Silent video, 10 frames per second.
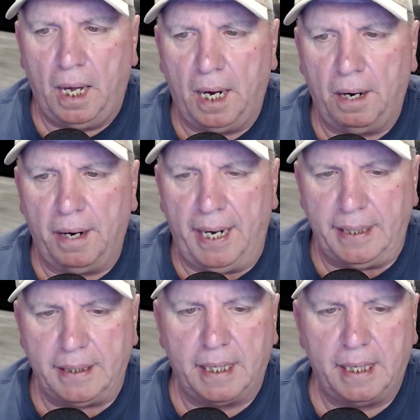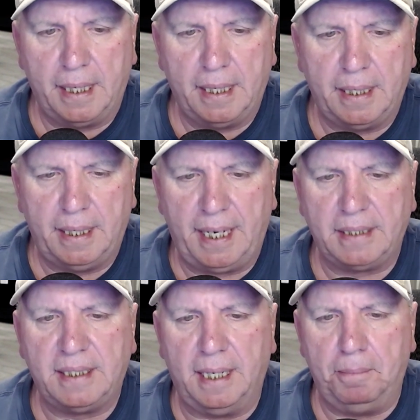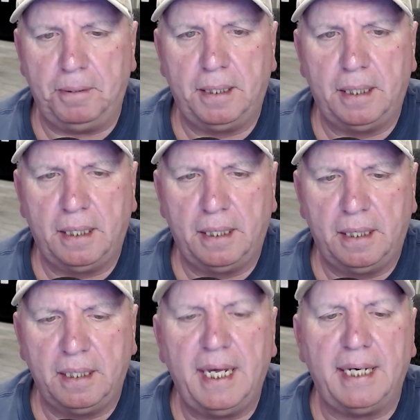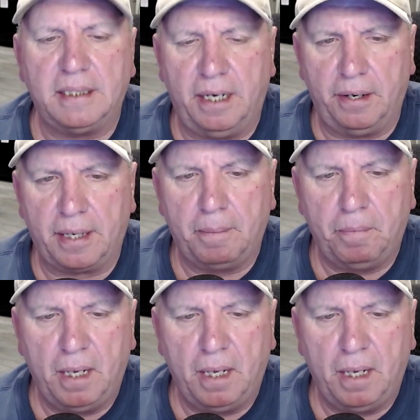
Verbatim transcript: All right. Next up. Thanks, Eric.